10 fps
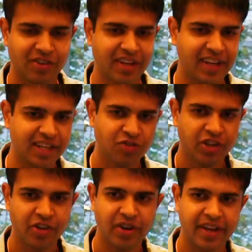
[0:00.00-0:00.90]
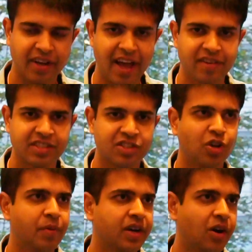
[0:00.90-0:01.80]
okay, like I just wanted to like have access to
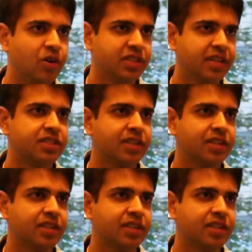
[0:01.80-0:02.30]
all my accounts and just